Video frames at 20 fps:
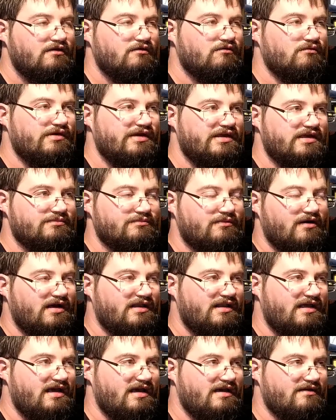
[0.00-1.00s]
where you might
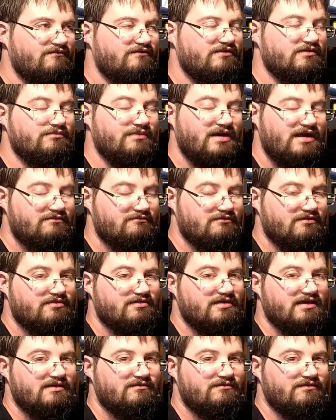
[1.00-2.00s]
have your main
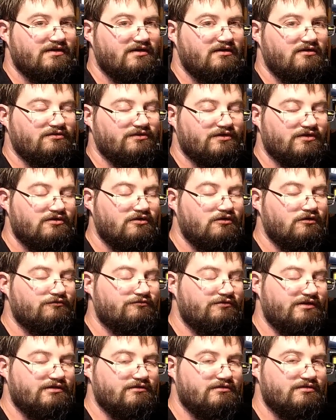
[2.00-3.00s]
receiver on the call
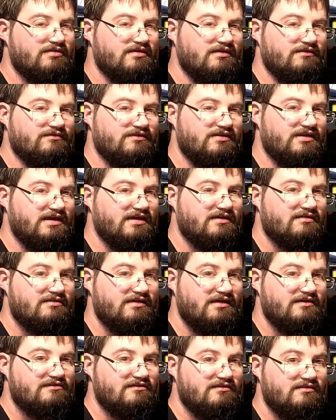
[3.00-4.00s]
frequency of the D X
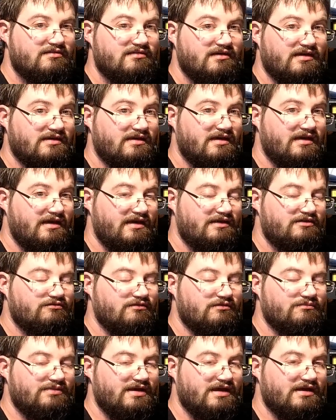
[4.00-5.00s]
station, say K H
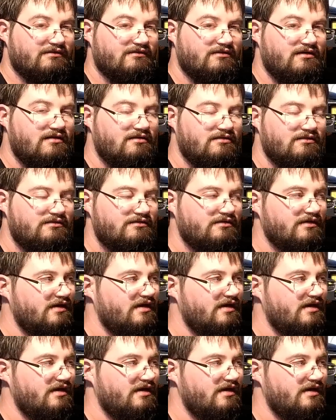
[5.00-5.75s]
one Baker Island,